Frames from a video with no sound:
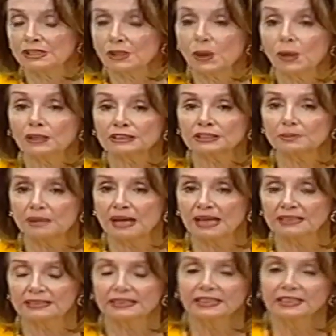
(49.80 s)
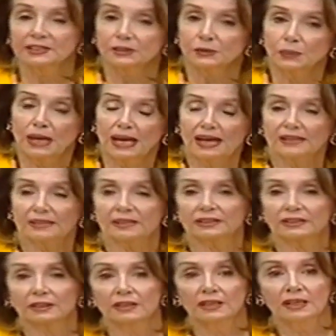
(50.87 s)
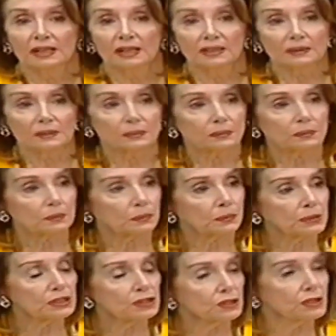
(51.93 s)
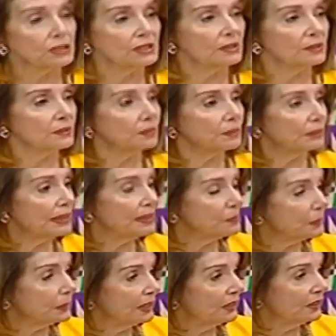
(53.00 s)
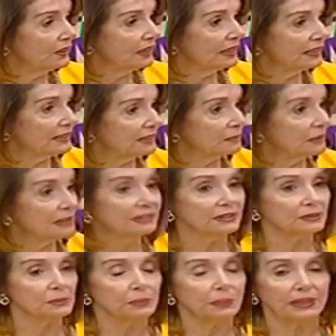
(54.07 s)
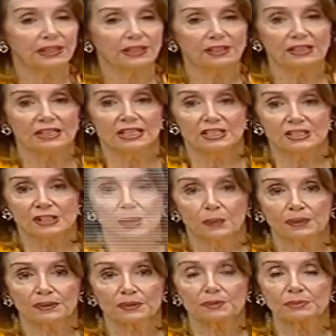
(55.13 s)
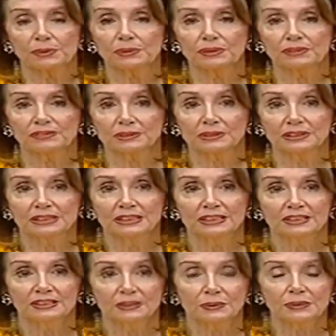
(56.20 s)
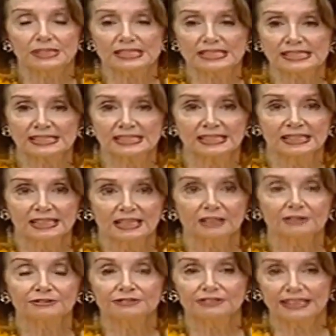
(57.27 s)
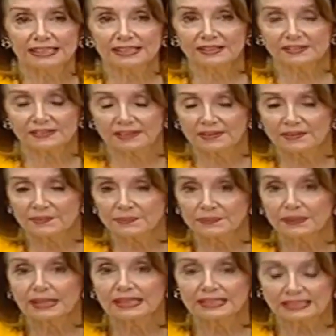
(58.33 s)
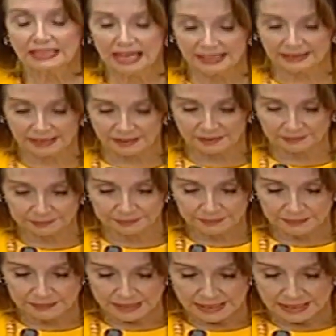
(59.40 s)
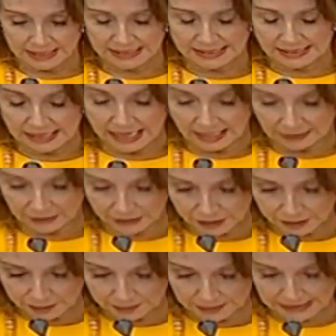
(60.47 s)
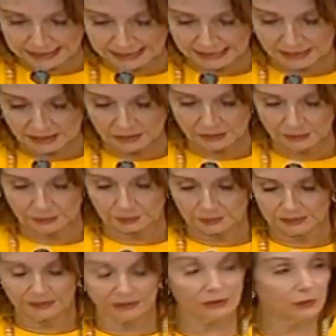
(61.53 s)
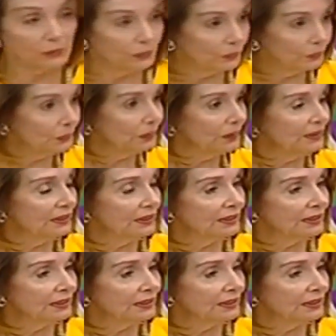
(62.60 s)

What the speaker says: talked about you had a Christian prayer and a Muslim prayer showing the beautiful unity of faith in Ghana. It's an honor to be here with you.